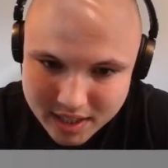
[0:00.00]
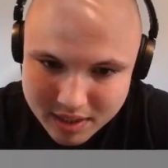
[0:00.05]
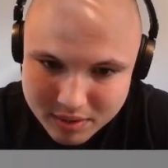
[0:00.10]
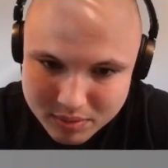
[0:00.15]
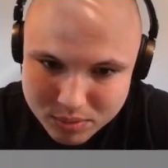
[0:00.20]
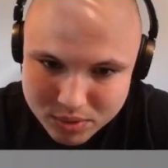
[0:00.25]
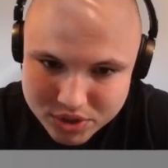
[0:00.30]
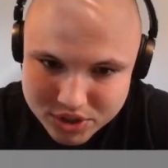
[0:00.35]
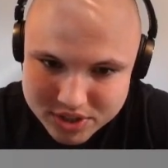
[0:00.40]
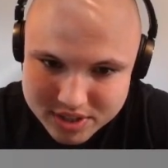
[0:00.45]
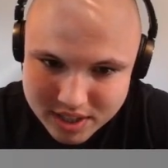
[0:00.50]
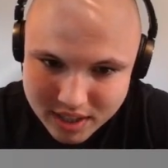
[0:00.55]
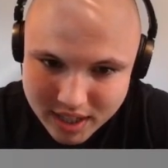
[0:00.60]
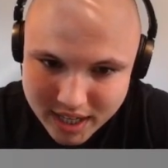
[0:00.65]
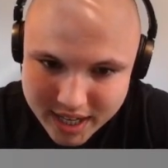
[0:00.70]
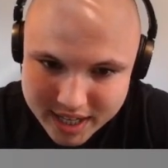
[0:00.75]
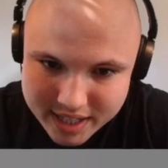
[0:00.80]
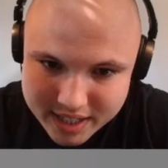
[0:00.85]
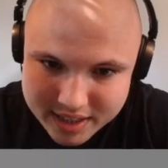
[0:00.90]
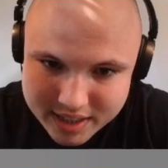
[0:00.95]
we're just
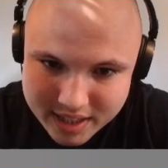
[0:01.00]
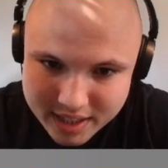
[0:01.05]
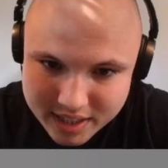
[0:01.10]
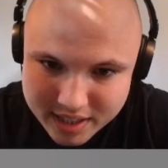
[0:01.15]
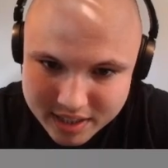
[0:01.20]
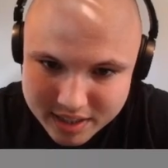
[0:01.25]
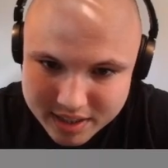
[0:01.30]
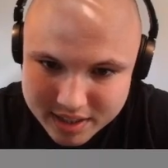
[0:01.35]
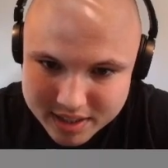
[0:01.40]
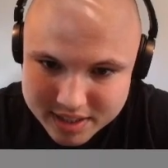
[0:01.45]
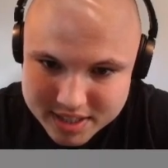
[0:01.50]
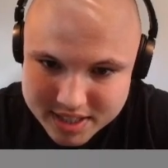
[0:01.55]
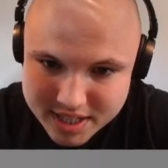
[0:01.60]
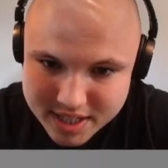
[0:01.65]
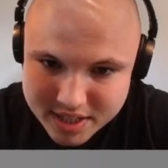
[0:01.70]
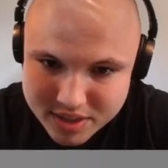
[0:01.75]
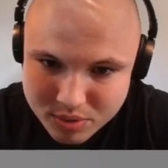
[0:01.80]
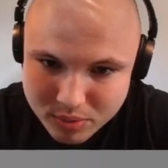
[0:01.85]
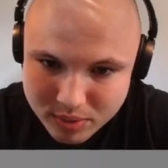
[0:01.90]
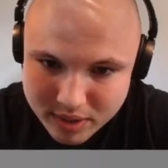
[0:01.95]
aligning the
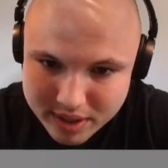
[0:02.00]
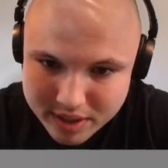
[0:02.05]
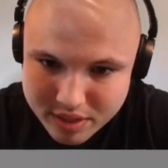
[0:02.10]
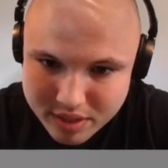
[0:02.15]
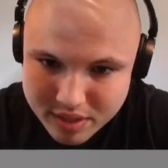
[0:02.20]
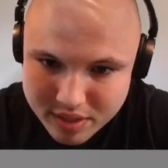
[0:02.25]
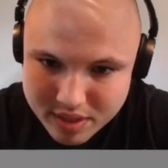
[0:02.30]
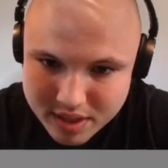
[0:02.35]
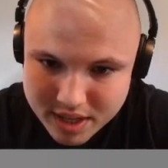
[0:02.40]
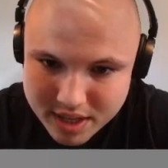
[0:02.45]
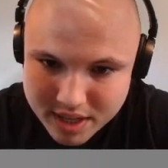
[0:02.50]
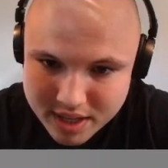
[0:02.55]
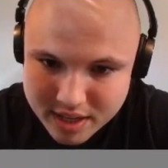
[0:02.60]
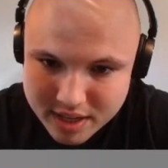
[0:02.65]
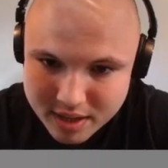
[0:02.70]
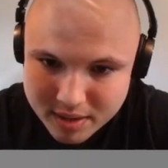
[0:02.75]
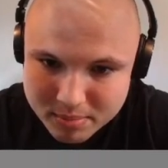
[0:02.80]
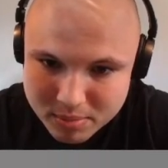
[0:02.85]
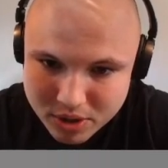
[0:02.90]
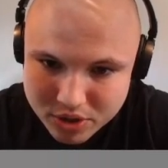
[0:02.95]
teeth with the
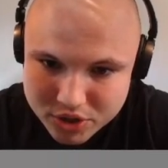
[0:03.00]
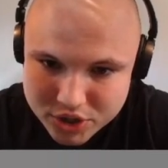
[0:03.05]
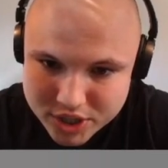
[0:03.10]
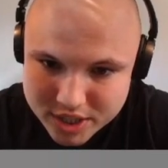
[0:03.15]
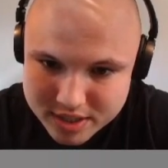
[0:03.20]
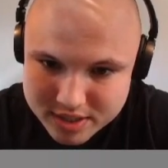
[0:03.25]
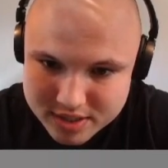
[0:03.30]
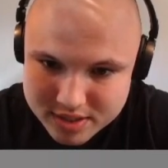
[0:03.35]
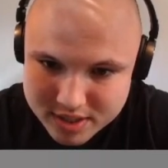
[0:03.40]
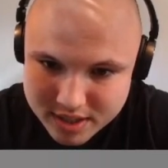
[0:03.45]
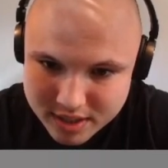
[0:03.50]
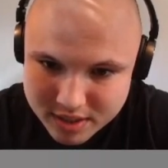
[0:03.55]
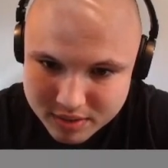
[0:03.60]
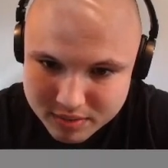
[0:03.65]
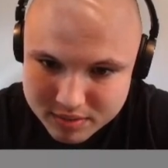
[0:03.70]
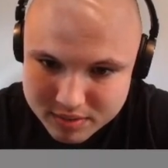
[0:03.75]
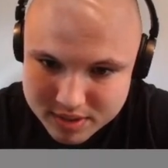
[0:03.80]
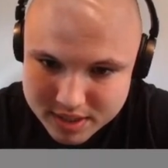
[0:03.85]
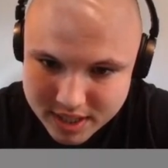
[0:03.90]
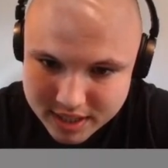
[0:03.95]
emergence and
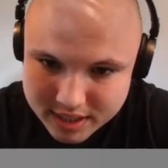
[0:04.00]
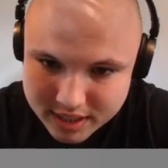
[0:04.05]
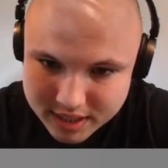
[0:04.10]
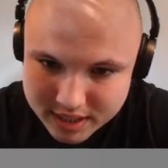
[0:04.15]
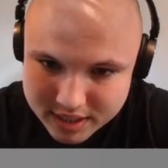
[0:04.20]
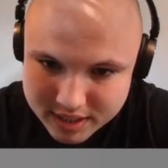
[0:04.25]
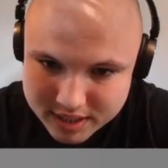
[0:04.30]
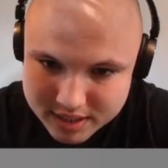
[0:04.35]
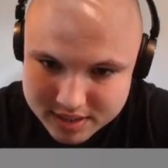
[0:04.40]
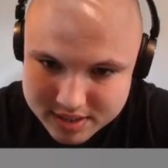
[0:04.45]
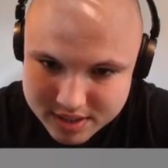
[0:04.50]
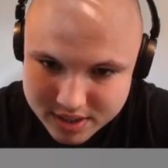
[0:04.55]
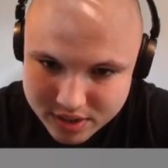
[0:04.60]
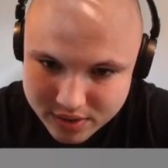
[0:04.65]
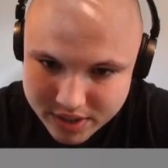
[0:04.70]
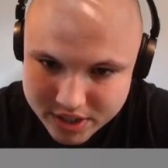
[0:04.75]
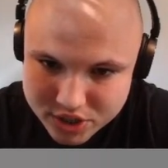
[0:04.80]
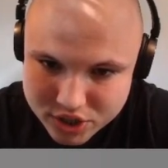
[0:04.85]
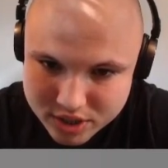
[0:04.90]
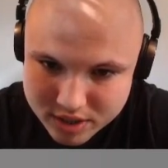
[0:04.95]
taking into
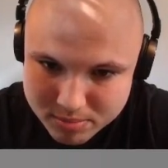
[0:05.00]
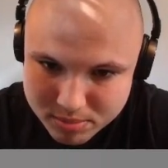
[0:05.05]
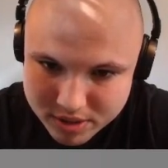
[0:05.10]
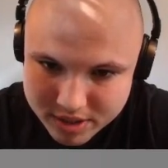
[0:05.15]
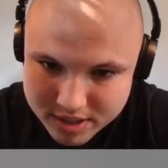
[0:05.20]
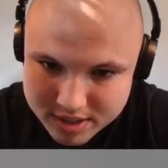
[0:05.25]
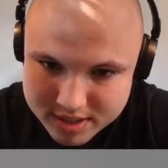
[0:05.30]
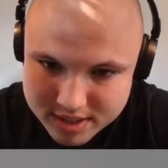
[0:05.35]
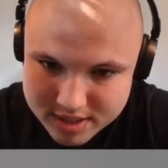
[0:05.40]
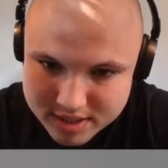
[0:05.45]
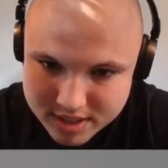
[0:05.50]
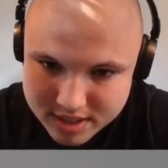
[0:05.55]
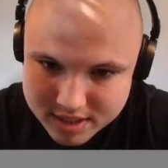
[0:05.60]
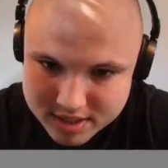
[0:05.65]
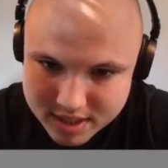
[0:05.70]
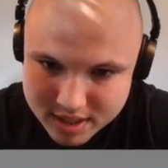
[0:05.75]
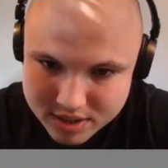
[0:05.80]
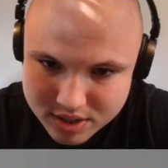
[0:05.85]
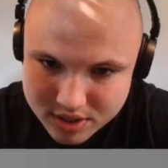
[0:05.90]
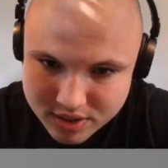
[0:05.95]
consideration the pre-existing
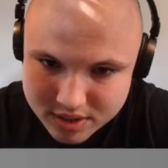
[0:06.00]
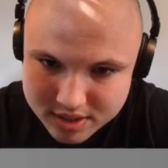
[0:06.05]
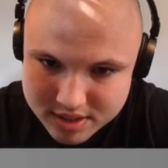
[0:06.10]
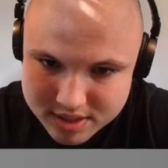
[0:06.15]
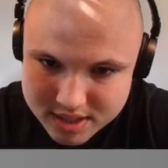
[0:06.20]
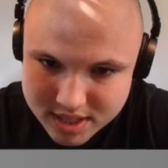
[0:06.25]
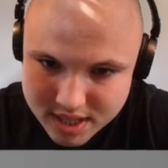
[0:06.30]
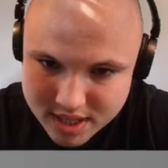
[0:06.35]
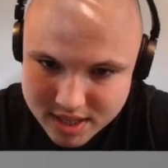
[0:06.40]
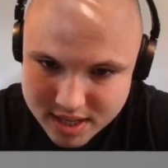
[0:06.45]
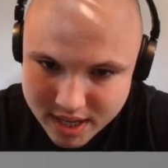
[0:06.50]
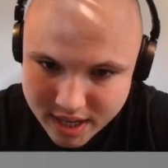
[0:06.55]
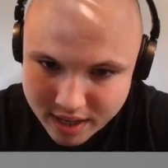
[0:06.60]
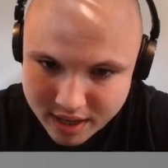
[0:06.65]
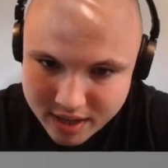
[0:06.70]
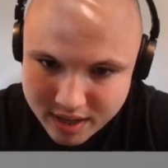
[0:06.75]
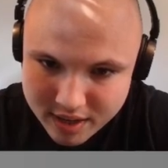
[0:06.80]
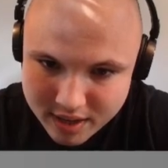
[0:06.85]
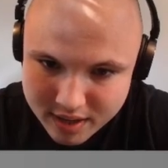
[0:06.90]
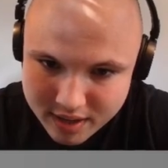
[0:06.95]
teeth. You could see
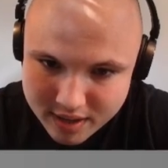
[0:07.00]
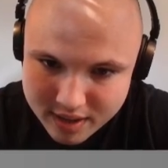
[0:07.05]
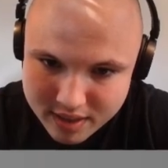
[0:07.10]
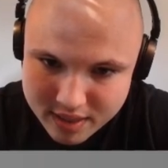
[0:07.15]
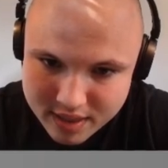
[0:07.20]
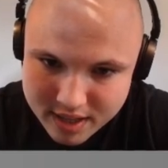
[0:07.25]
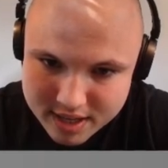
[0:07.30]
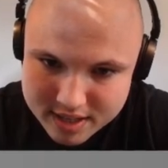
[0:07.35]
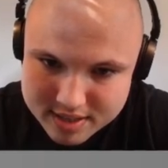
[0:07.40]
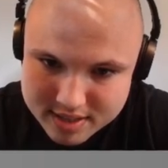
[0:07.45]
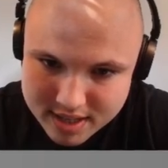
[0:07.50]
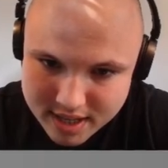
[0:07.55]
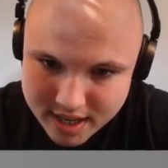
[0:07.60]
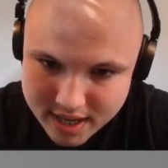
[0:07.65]
that this